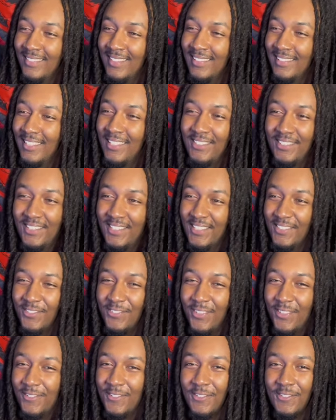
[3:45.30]
Is this
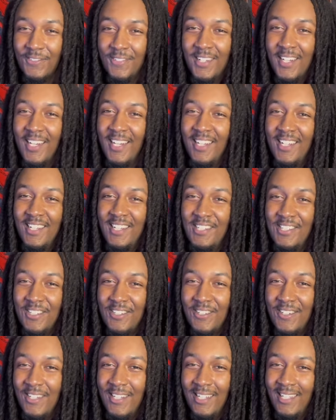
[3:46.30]
just for revenge
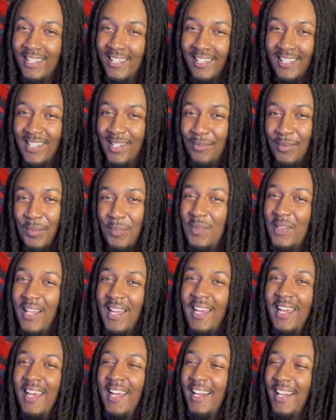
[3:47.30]
or are you cooking up a
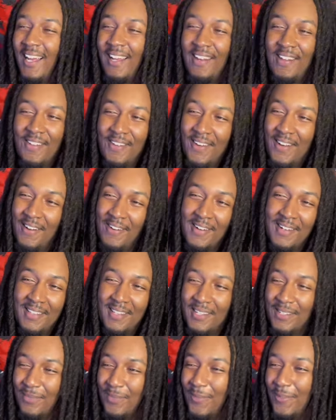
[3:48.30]
plan? I don't know
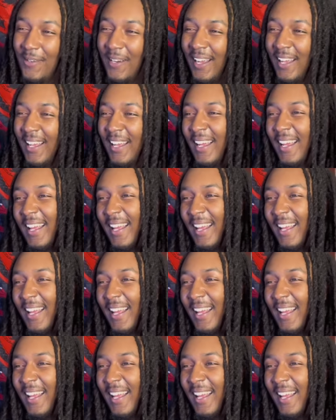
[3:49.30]
at this point.